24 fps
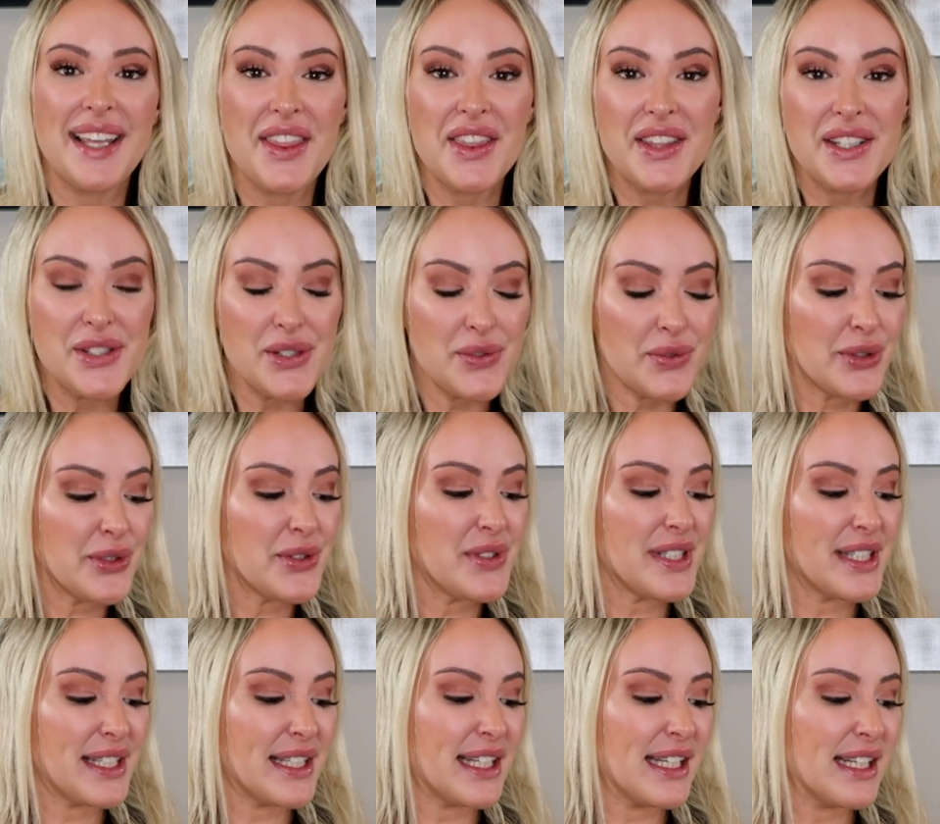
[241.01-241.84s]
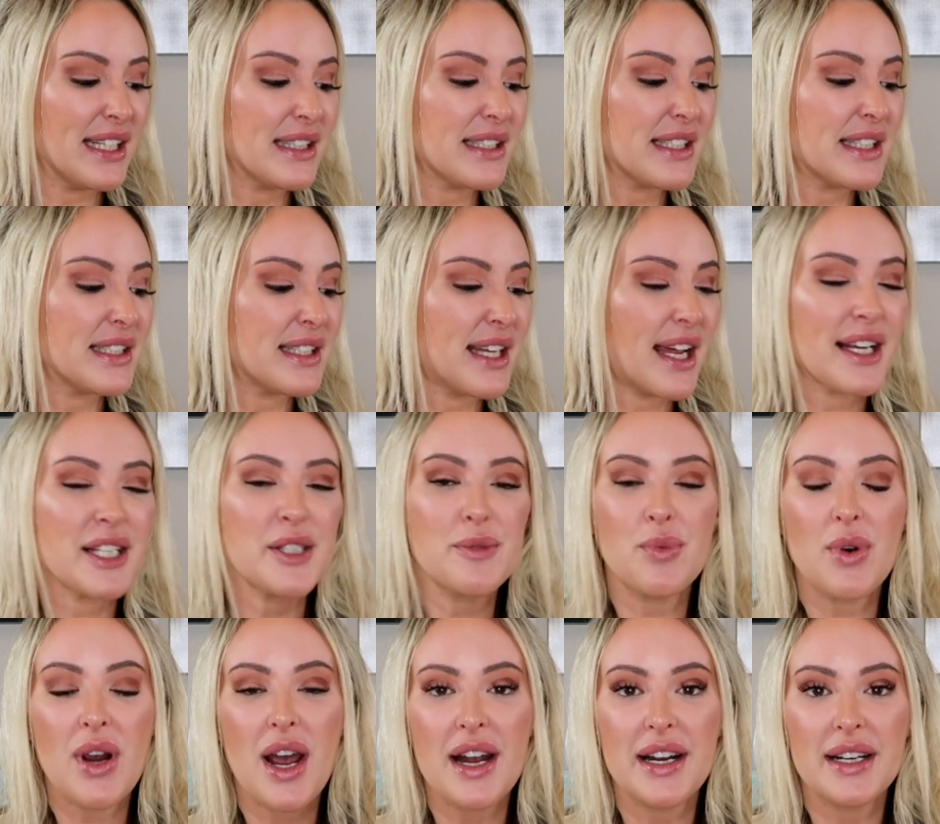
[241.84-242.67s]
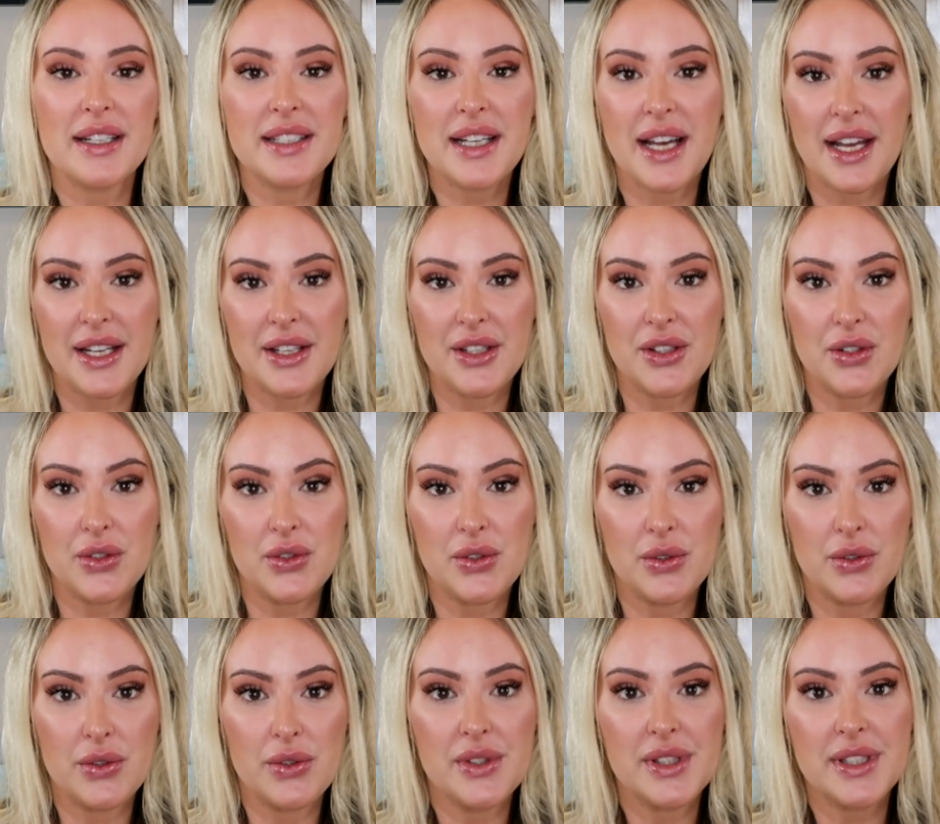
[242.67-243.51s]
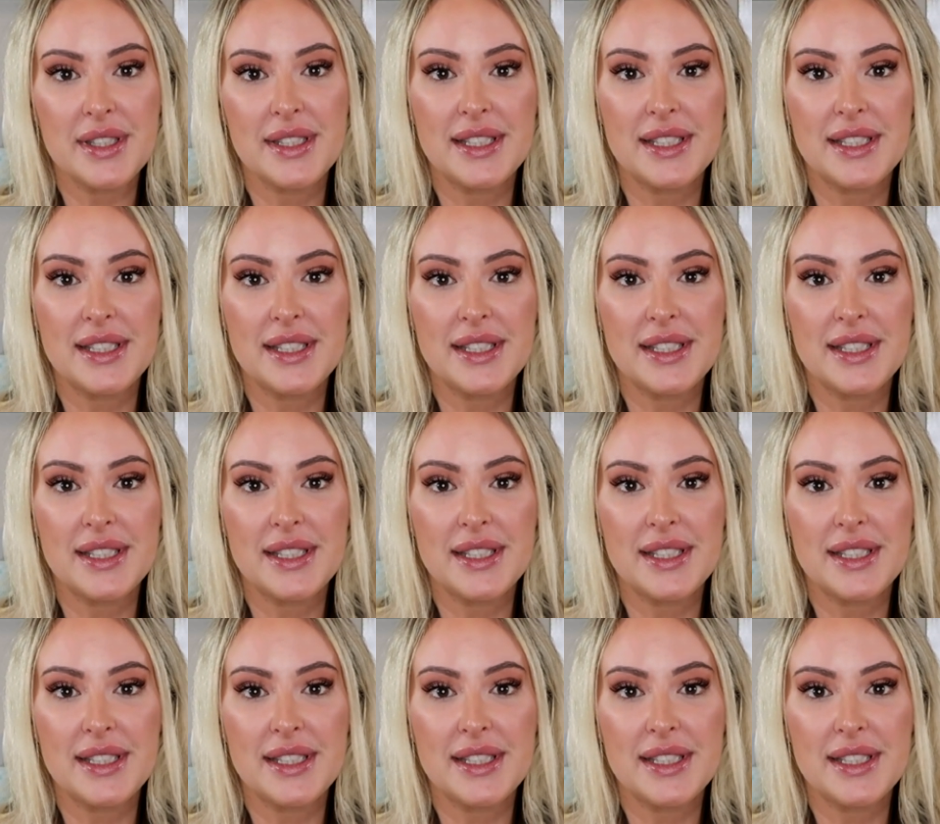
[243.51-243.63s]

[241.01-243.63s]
In this routine, the next product I use,